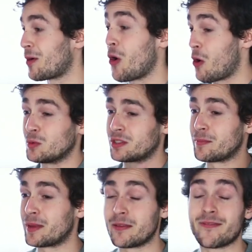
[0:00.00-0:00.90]

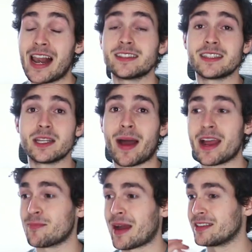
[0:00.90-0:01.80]
almost be validated
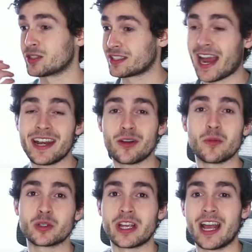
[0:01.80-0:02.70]
by, by society
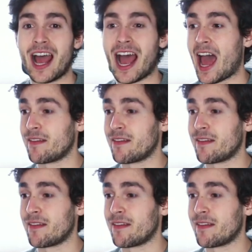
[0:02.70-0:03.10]
almost uh,